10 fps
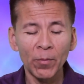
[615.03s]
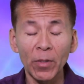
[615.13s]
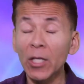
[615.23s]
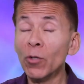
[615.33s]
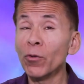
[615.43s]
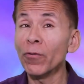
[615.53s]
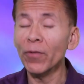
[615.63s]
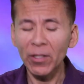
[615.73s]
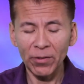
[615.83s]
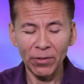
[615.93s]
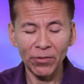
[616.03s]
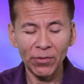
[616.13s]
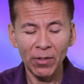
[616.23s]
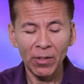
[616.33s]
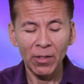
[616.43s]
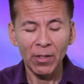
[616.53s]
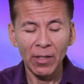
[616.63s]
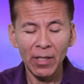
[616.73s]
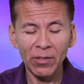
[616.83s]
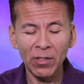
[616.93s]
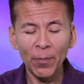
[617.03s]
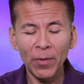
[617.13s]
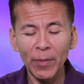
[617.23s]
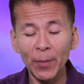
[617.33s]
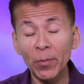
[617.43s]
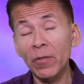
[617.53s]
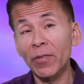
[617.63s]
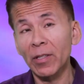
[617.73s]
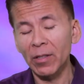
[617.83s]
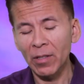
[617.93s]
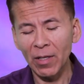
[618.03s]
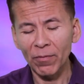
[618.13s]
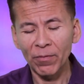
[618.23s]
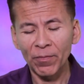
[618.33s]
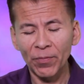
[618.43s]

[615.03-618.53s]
But he who fears has not been made perfect in love.